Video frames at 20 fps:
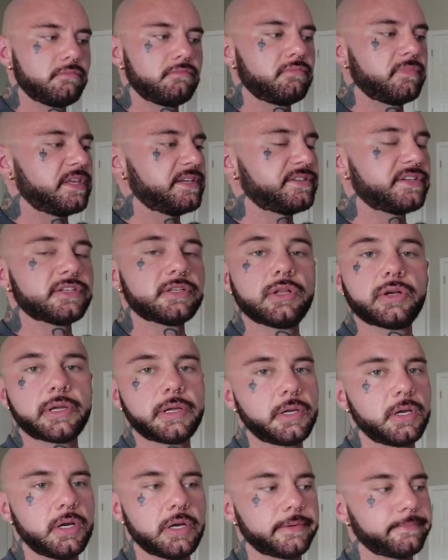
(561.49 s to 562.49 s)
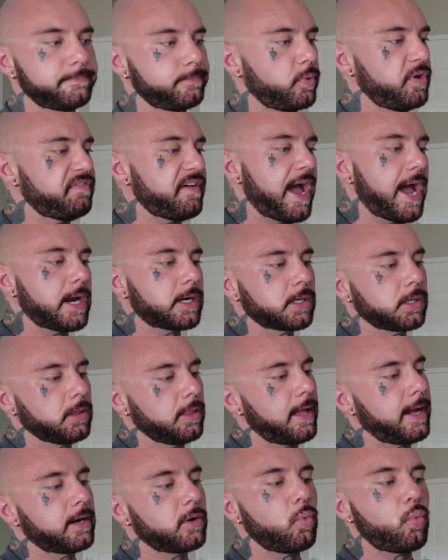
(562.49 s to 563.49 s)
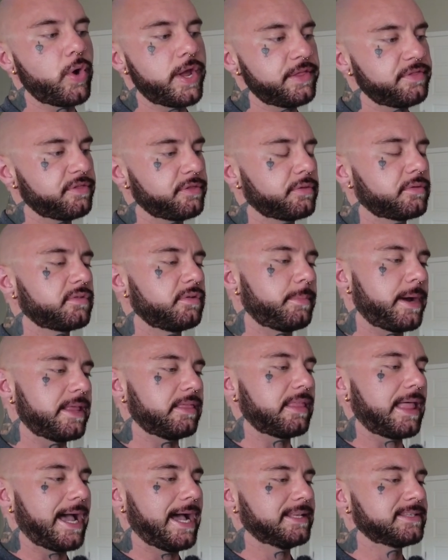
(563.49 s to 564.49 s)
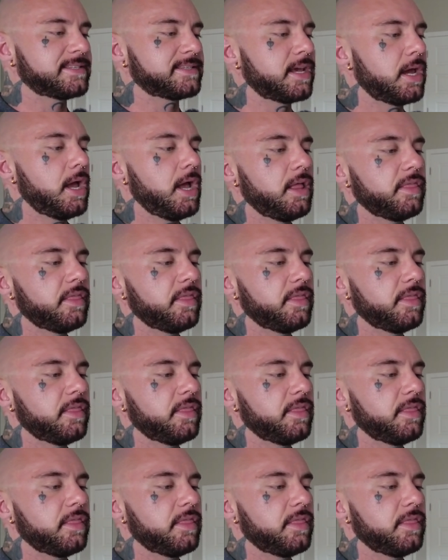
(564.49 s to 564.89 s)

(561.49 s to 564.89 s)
this is looking good. We've added a lot of width to my lats.